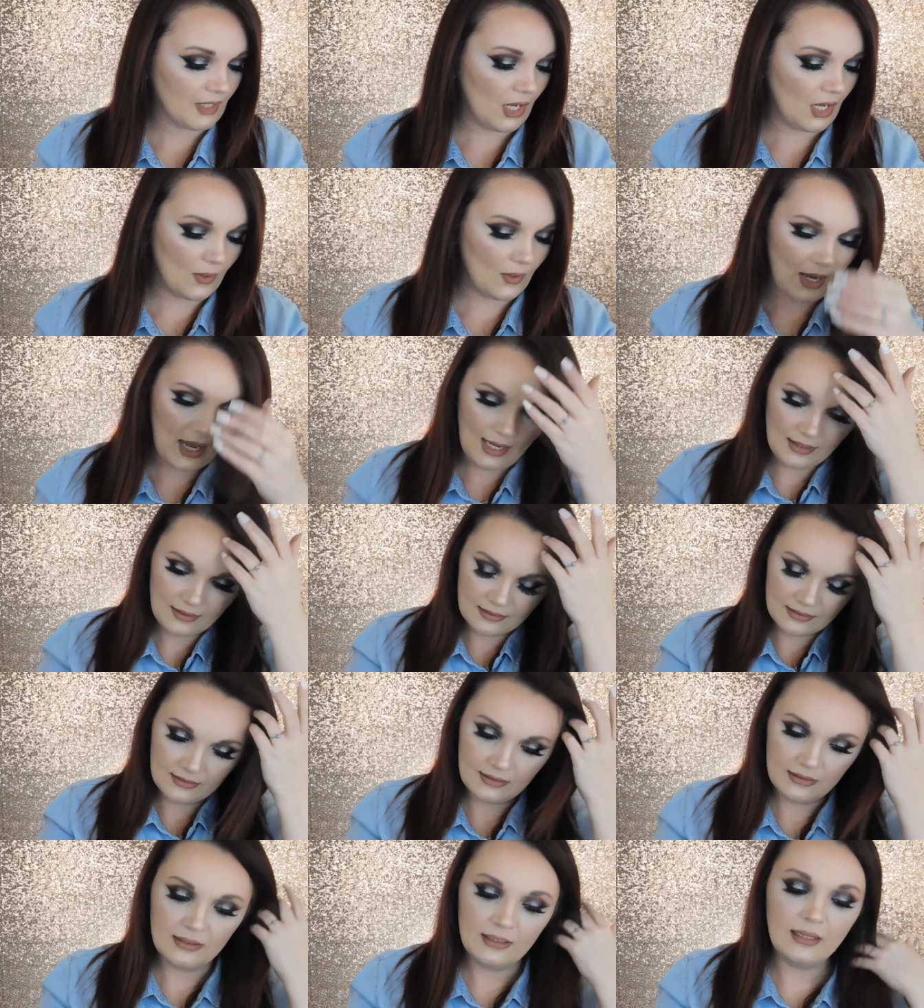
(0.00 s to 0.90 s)
Okay,
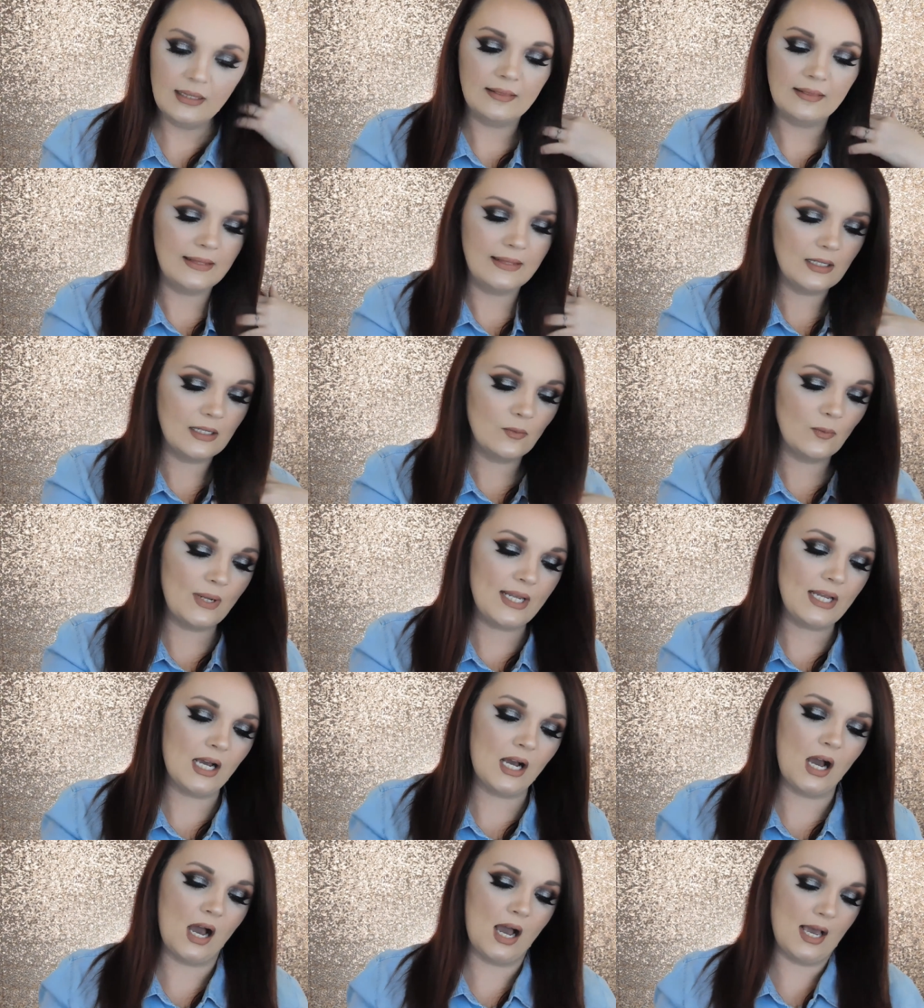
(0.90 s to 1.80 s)
then we
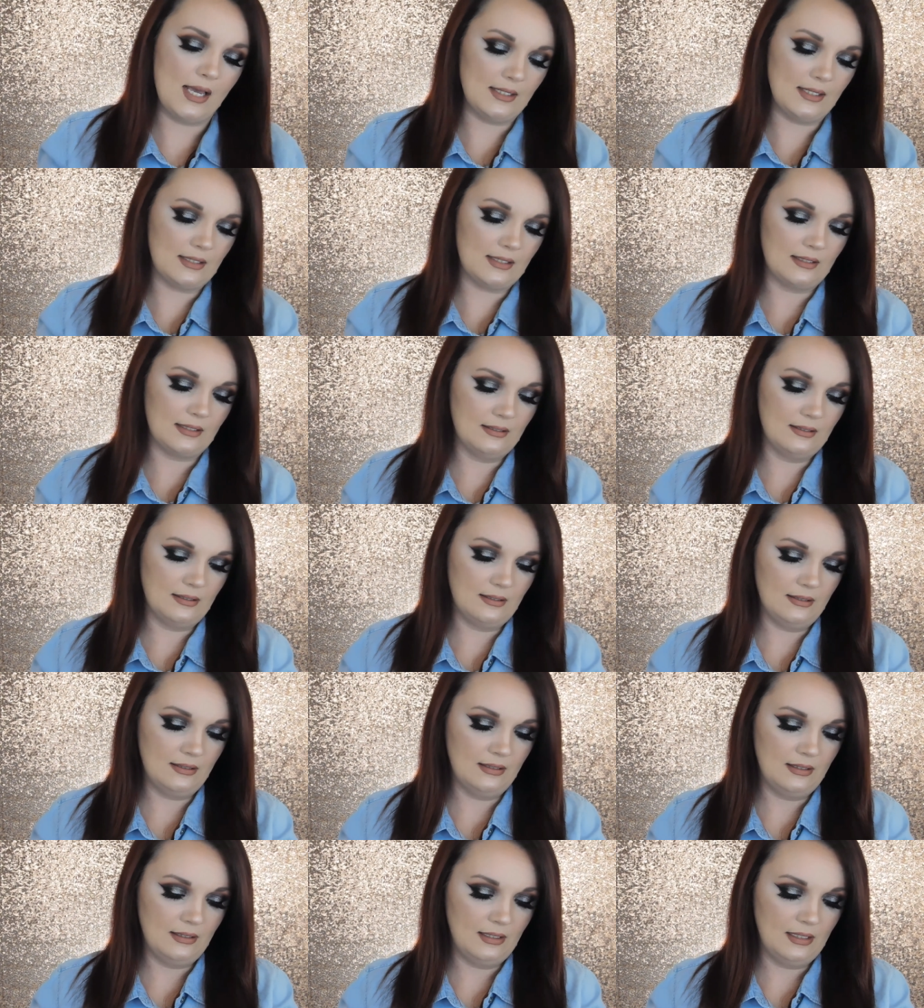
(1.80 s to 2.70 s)
got
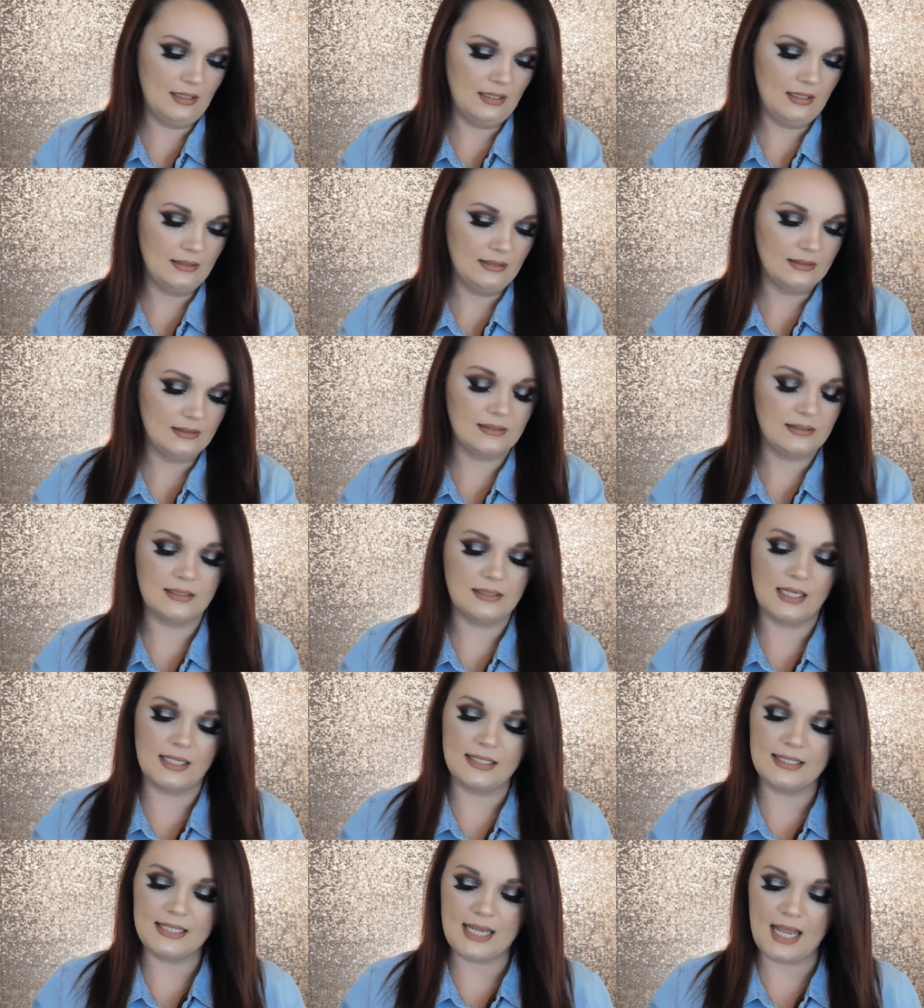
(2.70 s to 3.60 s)

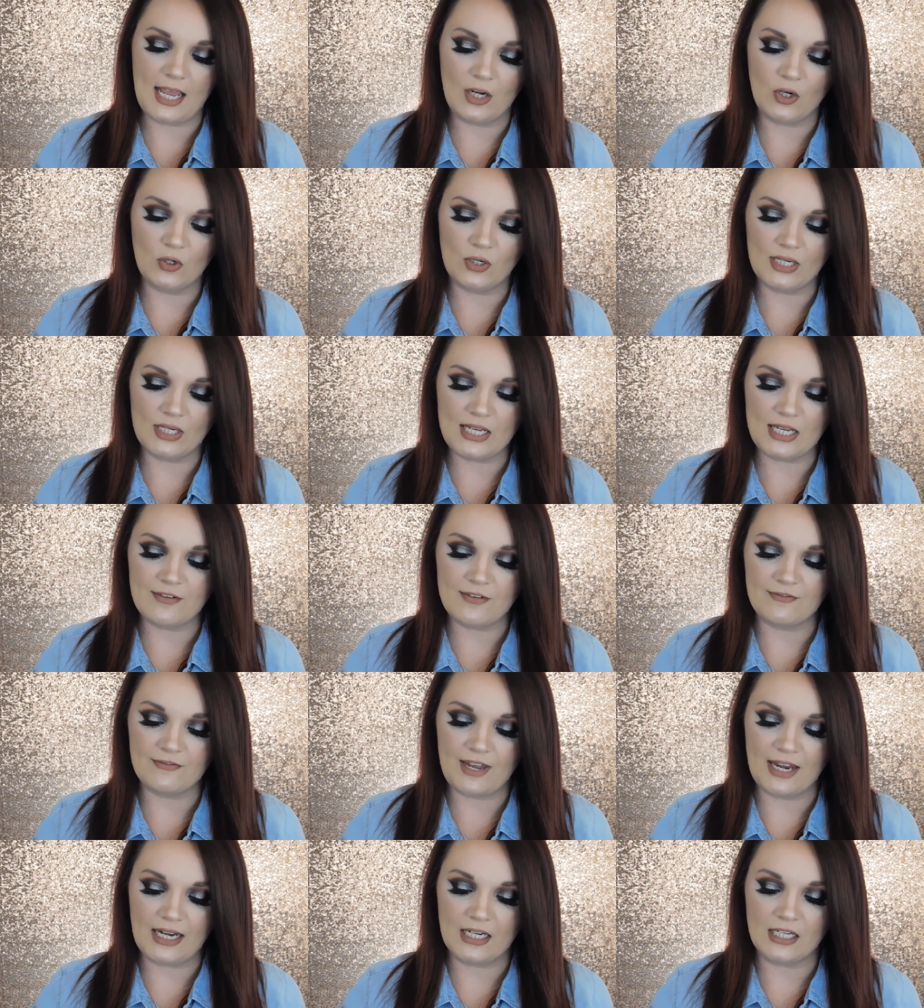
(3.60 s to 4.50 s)
Suntegrity
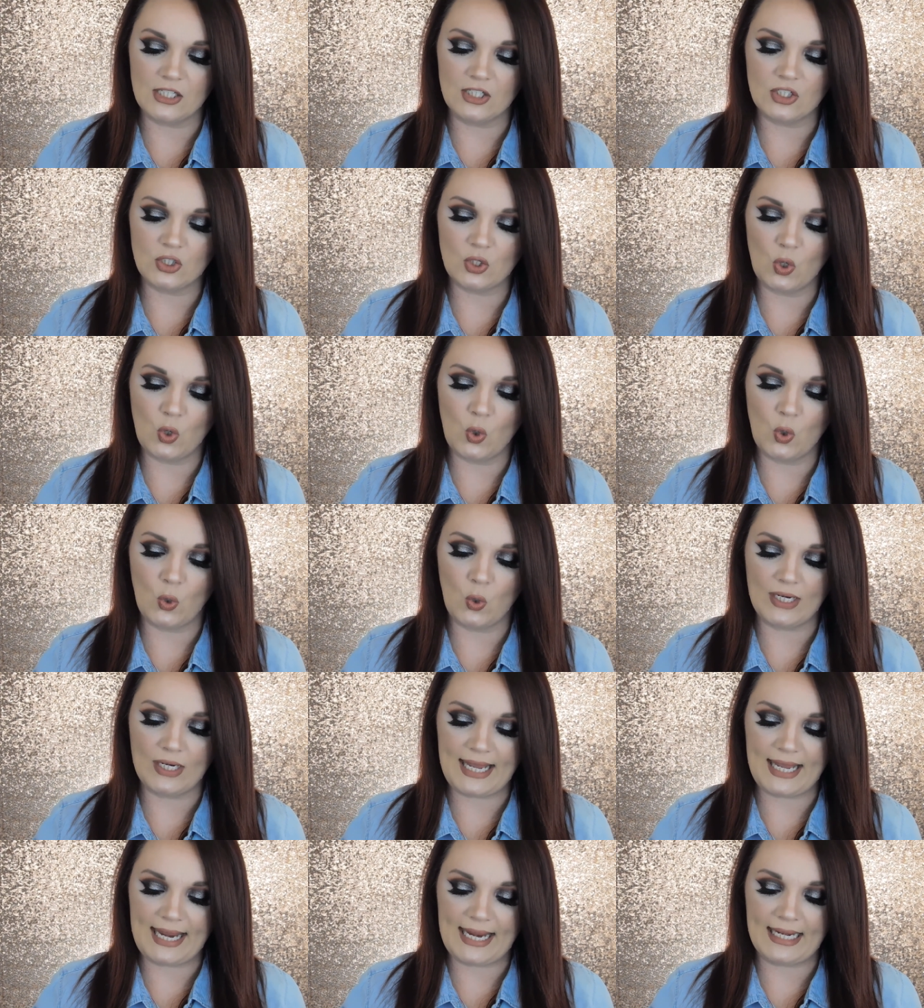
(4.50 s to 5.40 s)
Vanish
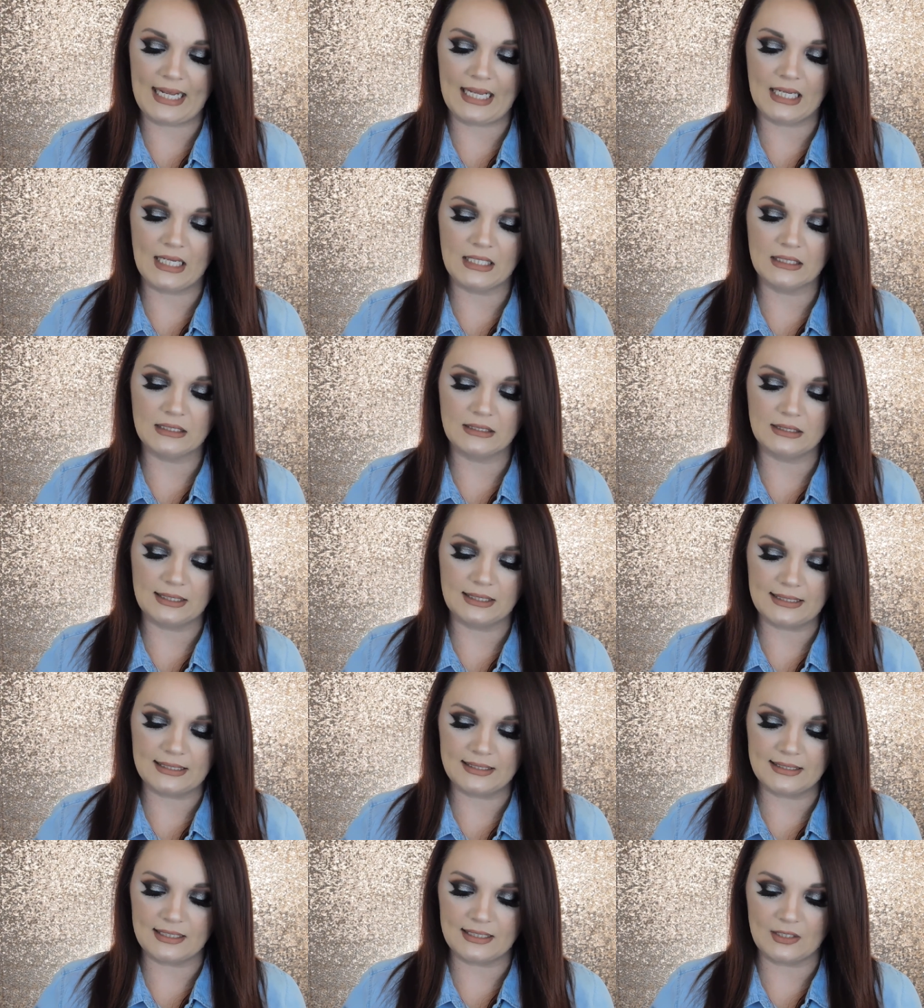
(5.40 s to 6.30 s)
Organic
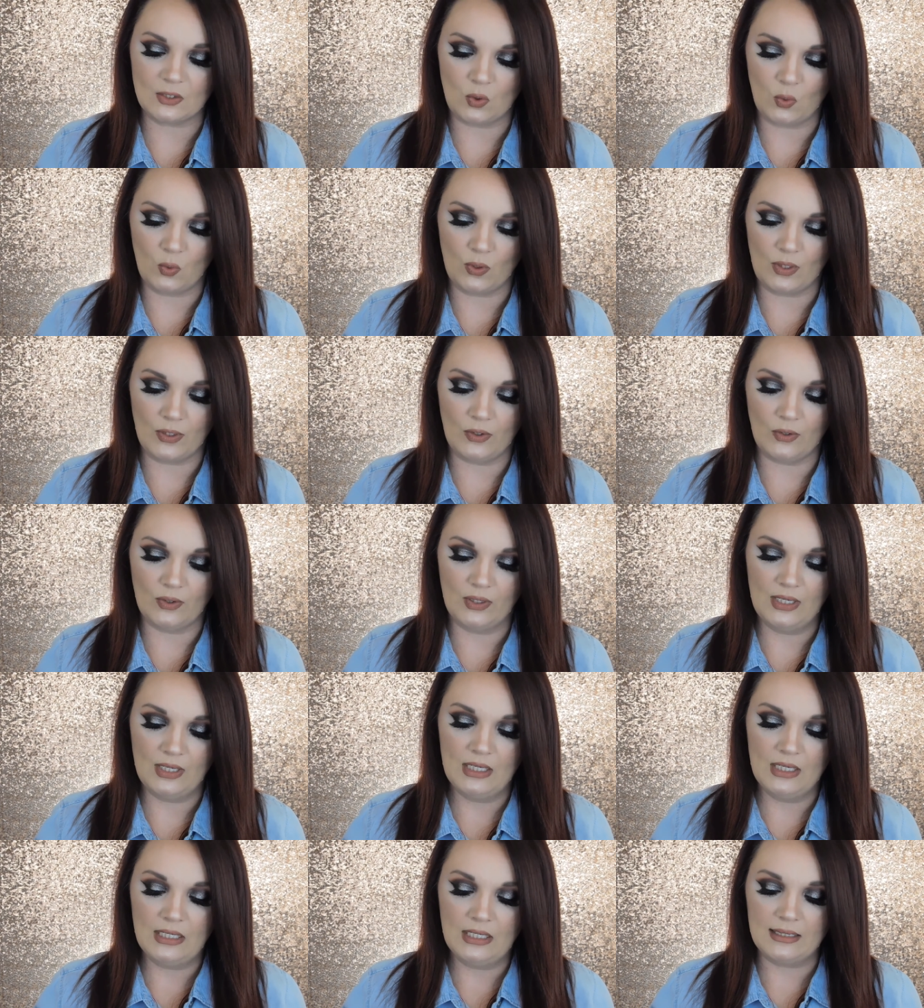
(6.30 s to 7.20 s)
Cleansing Oil.
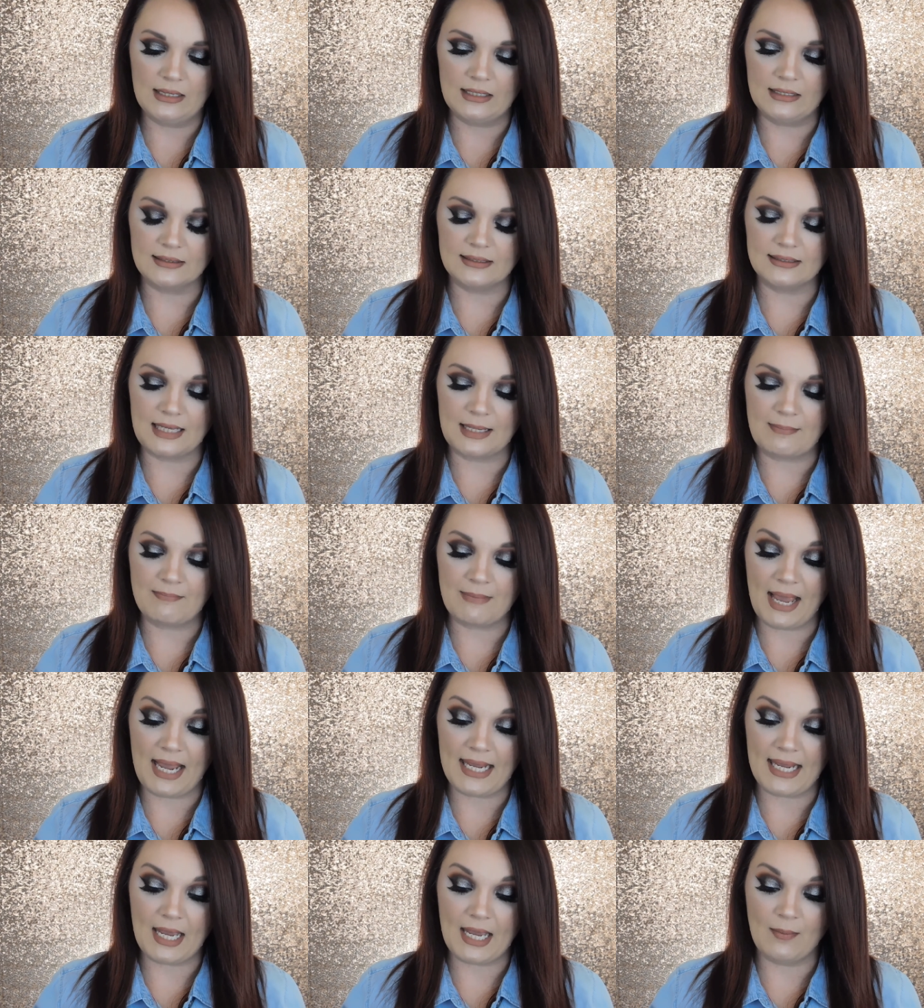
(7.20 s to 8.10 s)
This is a
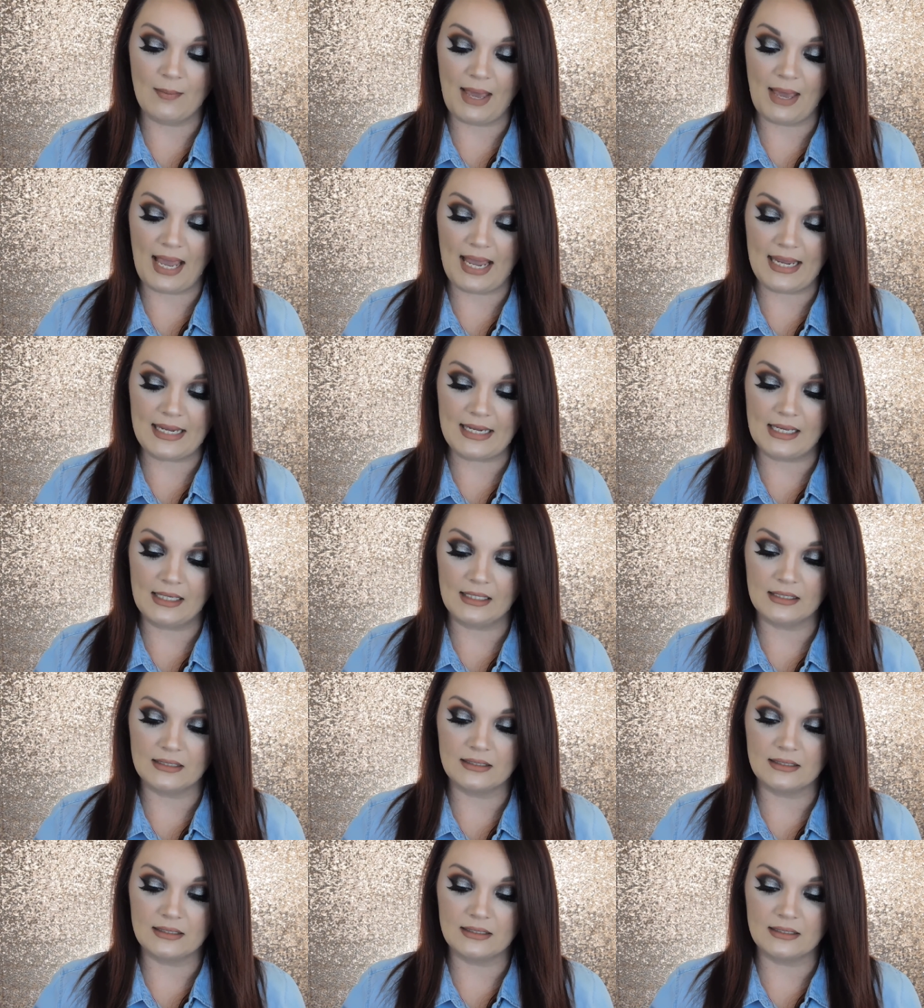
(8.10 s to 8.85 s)
makeup and